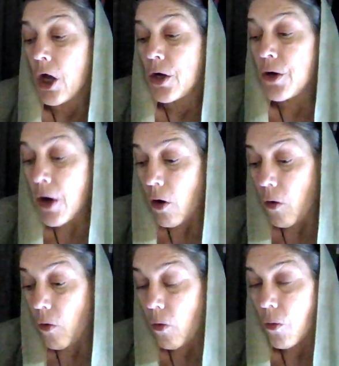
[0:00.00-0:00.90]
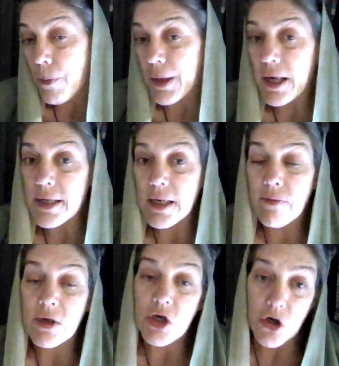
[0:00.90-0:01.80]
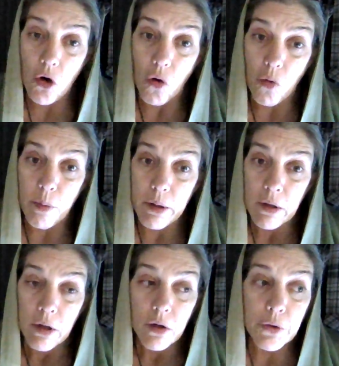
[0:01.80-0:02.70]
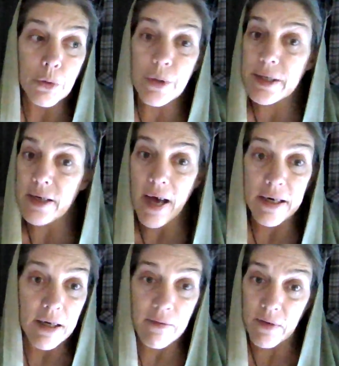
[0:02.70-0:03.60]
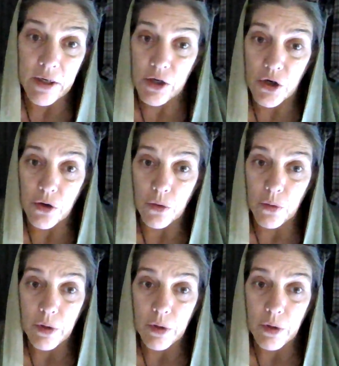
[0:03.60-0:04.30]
No, because even Job, who was not even a Jew,